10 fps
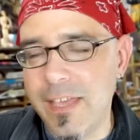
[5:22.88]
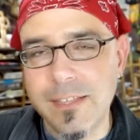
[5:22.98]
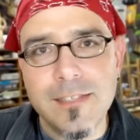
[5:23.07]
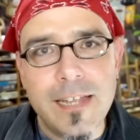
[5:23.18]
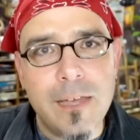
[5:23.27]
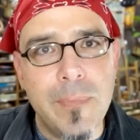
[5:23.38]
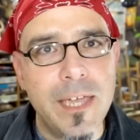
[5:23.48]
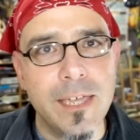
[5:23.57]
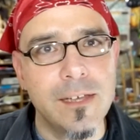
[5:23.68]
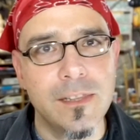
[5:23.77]
That's not
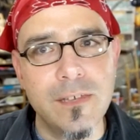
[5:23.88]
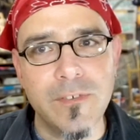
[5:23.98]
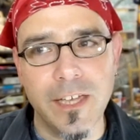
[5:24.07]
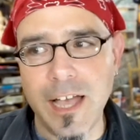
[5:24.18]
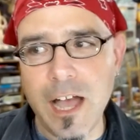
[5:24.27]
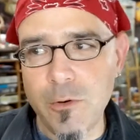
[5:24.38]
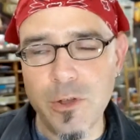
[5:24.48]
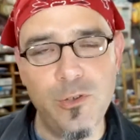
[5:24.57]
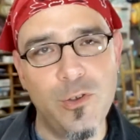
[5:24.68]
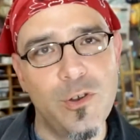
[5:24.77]
making a living. How are
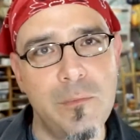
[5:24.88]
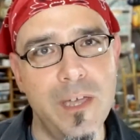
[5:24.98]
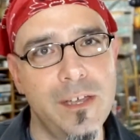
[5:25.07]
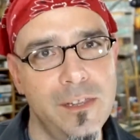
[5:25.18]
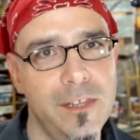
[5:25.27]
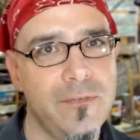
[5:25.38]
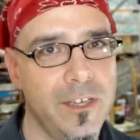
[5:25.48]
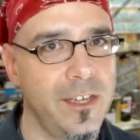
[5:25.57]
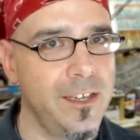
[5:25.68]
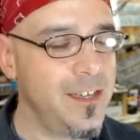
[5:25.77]
you going to make a
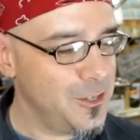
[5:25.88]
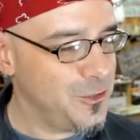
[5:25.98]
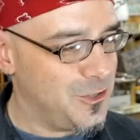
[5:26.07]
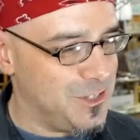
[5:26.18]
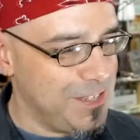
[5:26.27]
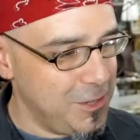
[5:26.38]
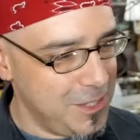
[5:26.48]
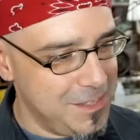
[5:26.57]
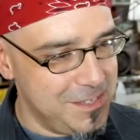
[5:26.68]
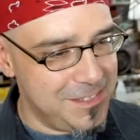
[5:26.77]
living
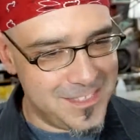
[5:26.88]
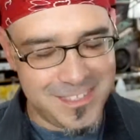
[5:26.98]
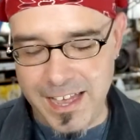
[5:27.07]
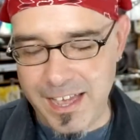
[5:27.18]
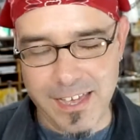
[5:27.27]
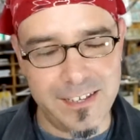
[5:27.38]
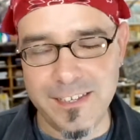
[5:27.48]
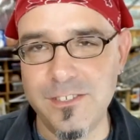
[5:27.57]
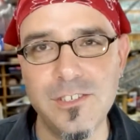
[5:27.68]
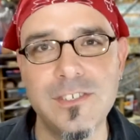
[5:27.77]
selling the I,
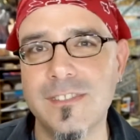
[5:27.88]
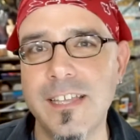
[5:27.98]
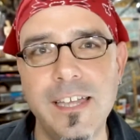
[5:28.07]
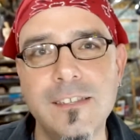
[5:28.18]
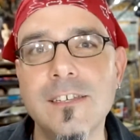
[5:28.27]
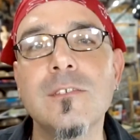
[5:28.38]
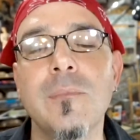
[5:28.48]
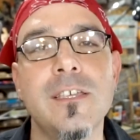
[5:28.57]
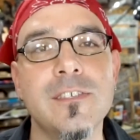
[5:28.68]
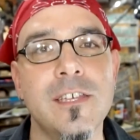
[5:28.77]
it just it doesn't
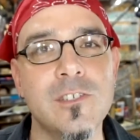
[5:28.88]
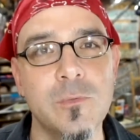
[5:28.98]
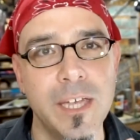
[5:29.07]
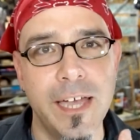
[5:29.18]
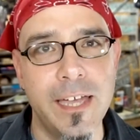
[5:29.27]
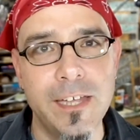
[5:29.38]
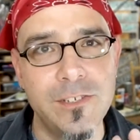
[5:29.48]
make sense to me. I, I